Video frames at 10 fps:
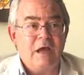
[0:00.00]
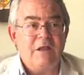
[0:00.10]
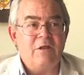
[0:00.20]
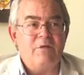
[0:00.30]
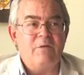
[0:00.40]

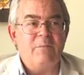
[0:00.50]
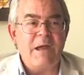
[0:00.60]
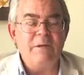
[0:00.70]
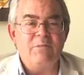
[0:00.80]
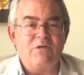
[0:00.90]
And the
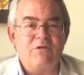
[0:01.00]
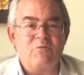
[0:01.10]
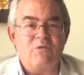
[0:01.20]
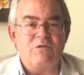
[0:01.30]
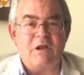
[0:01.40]
main
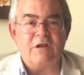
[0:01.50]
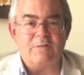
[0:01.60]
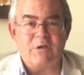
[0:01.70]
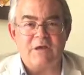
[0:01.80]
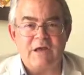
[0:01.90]
business was
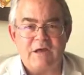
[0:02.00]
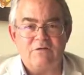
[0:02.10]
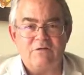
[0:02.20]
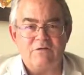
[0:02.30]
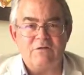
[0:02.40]

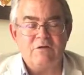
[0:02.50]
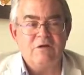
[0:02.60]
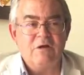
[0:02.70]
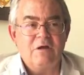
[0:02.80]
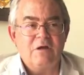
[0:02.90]
telecommunications.
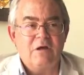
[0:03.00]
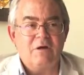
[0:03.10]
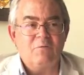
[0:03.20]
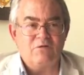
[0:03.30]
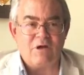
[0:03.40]

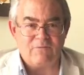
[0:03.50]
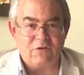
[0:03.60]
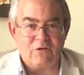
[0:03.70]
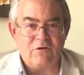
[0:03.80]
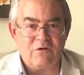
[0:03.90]
which
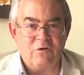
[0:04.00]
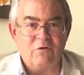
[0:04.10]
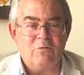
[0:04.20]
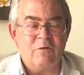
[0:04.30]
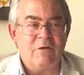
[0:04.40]
I've learned to
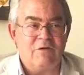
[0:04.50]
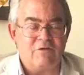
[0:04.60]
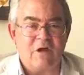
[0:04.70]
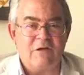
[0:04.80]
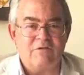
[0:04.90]
do and
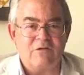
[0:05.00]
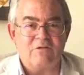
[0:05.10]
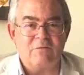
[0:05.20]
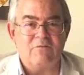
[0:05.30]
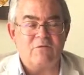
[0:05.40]
design
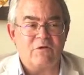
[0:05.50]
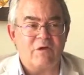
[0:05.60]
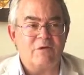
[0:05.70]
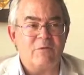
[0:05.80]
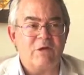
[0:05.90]
systems for
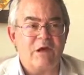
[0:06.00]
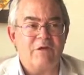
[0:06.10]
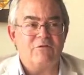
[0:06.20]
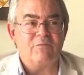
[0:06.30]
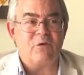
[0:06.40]

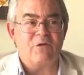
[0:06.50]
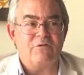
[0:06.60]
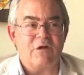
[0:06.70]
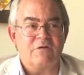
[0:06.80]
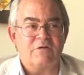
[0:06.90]
telecommunication
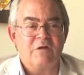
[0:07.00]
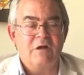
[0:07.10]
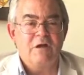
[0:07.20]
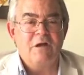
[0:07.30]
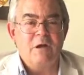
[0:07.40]
projects.
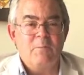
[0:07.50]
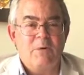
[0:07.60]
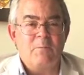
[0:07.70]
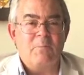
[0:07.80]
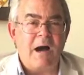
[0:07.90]

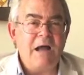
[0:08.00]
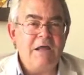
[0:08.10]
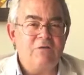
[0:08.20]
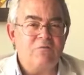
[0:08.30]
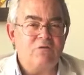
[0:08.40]
But
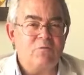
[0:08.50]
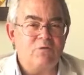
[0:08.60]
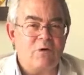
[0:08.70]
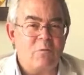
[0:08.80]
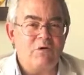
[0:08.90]
my interest
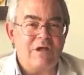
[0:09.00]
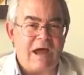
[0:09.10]
was always